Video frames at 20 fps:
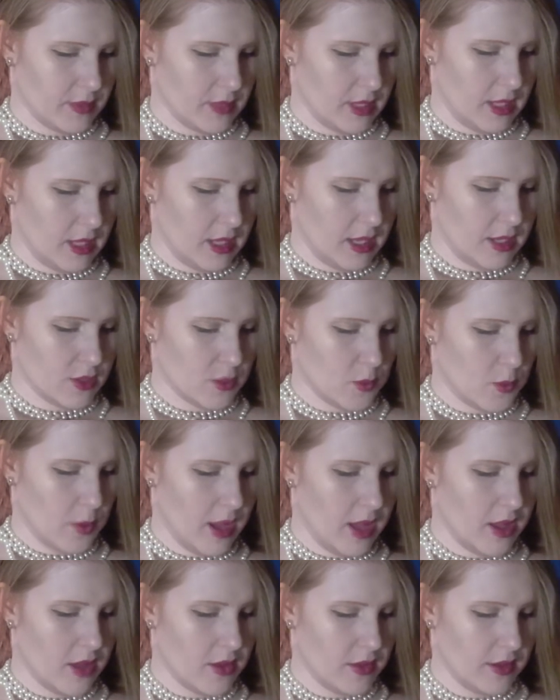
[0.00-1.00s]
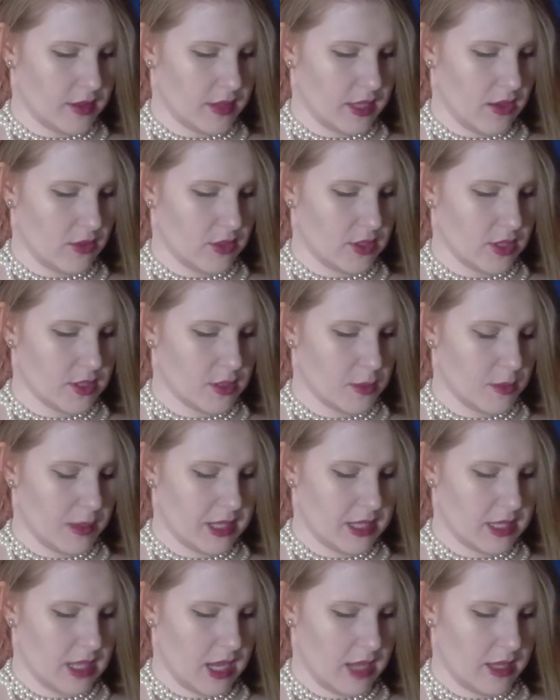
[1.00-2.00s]
It is well that thou dost
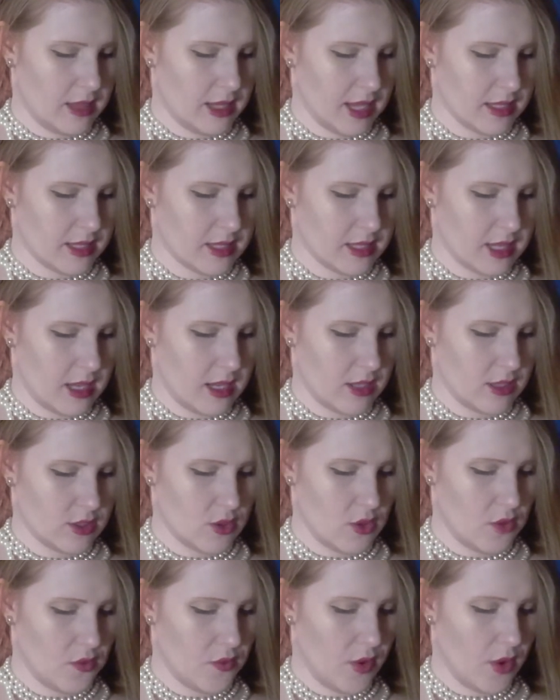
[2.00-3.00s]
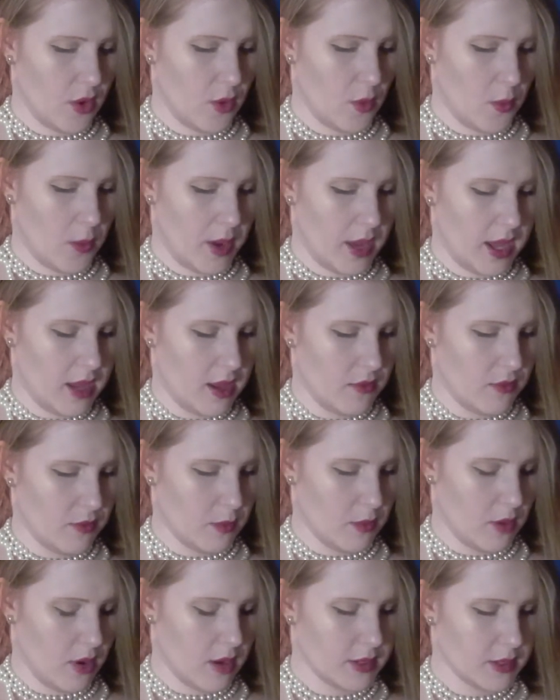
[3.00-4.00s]
maintain that saying so far away from
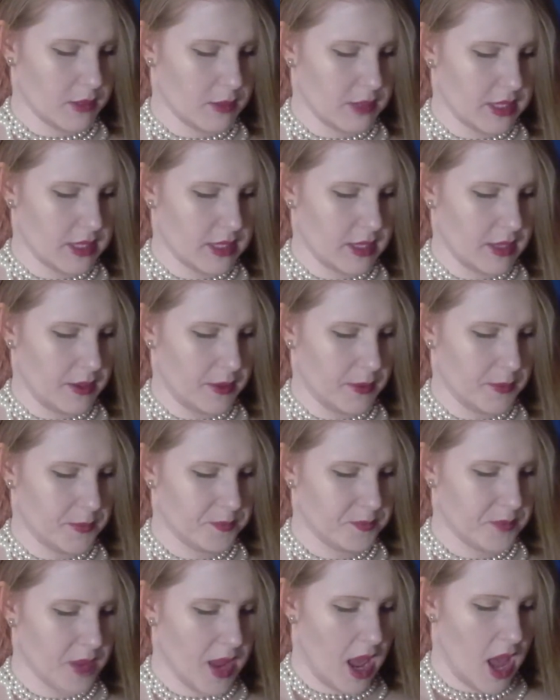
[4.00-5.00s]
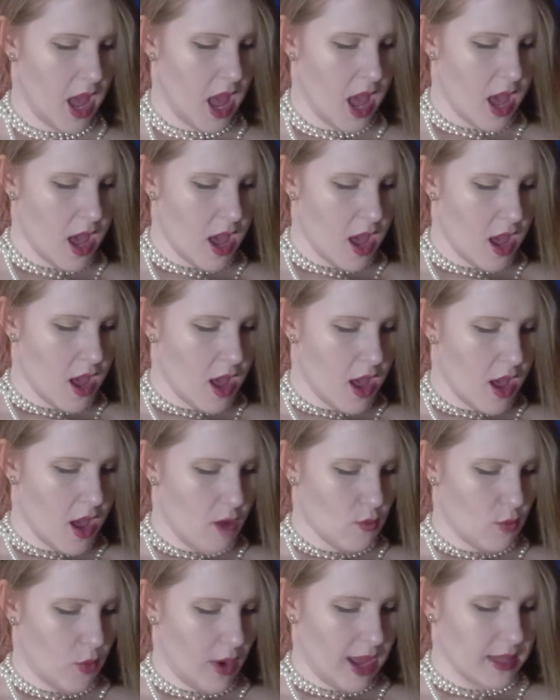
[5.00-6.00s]
Grantmesnil.
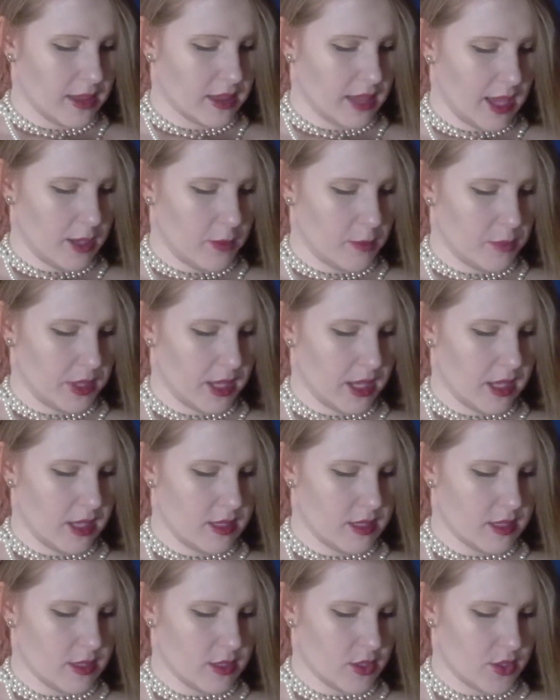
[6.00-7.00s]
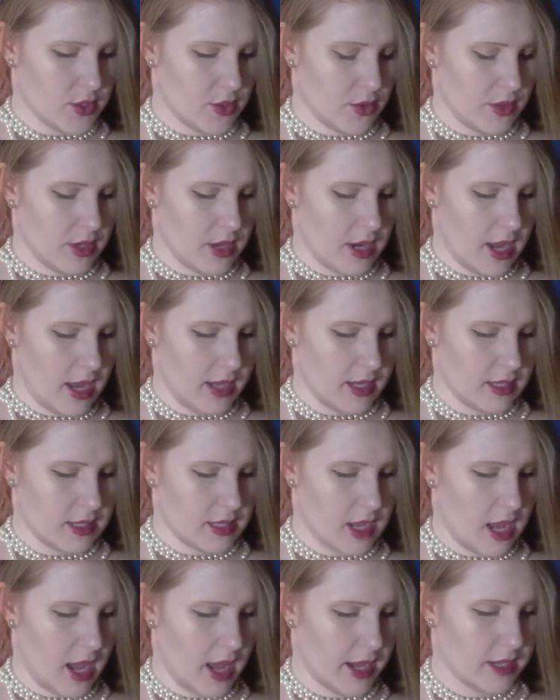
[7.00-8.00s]
For at that place is a certain knight,
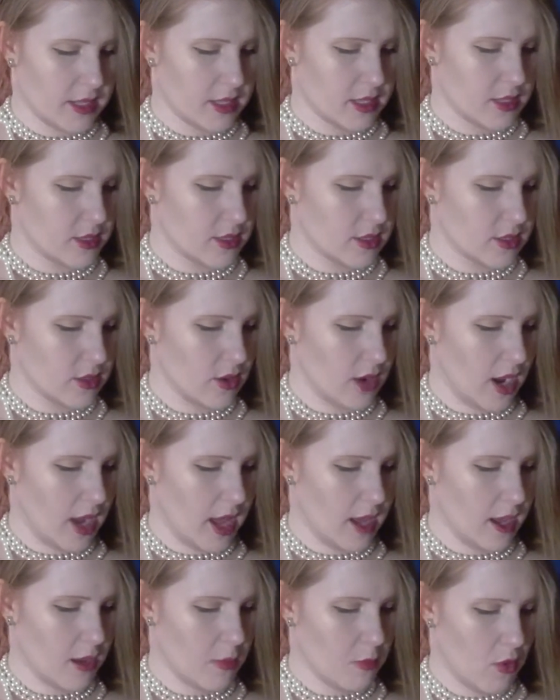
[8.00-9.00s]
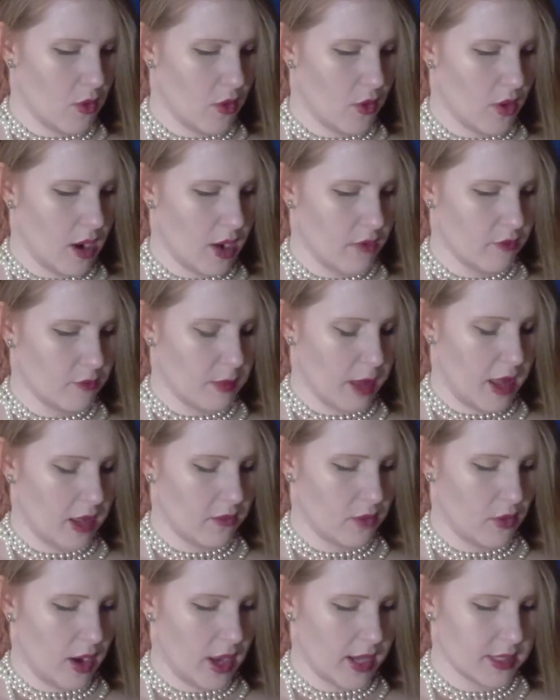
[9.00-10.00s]
hight Sir Engamore of
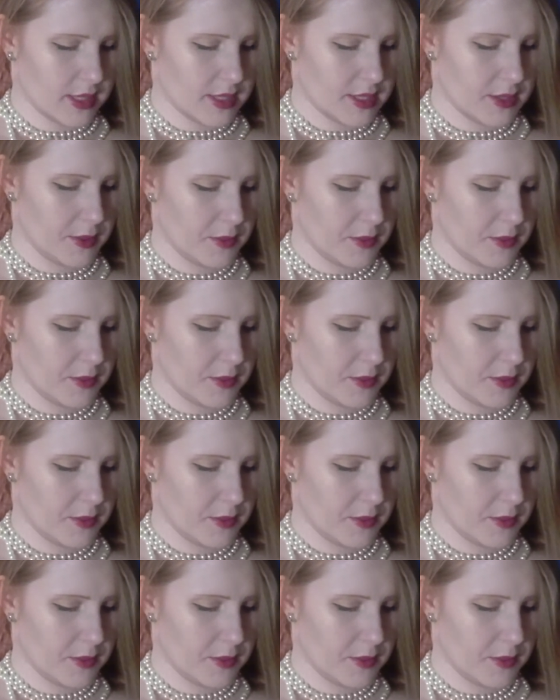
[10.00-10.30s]
Malverat,